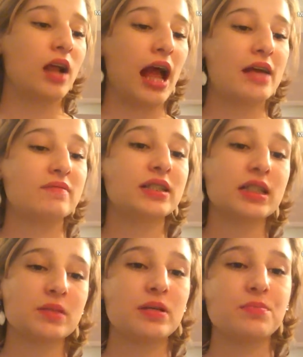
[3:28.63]
I have
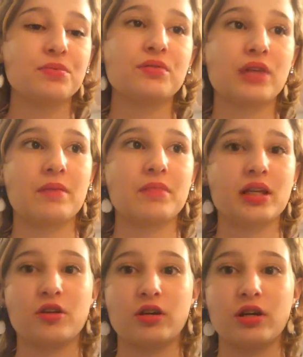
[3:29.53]
six people that I'm
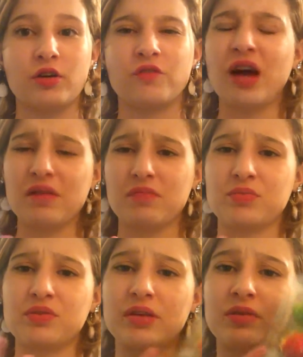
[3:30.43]
getting, or five
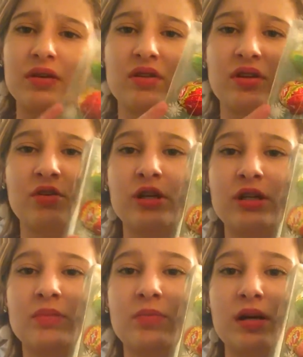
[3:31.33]
people that I'm giving
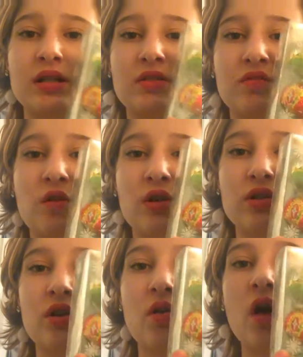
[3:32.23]
Christmas presents for,
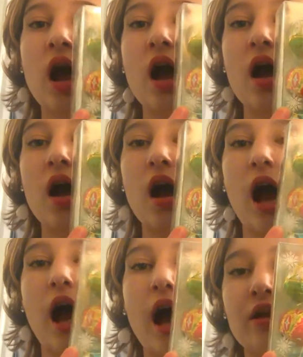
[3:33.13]
so
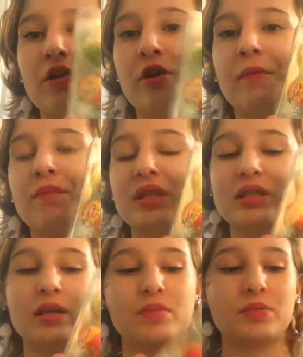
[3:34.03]
I don't know.
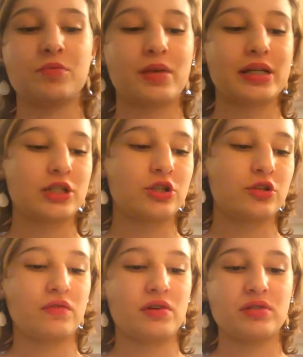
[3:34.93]
Some people might get
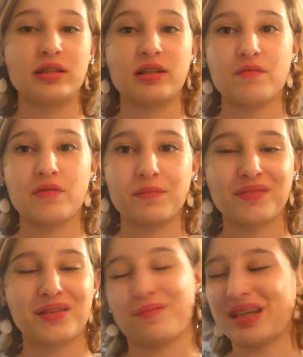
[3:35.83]
two if I really love them.
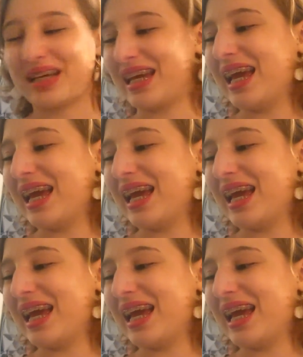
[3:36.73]
I'm kidding.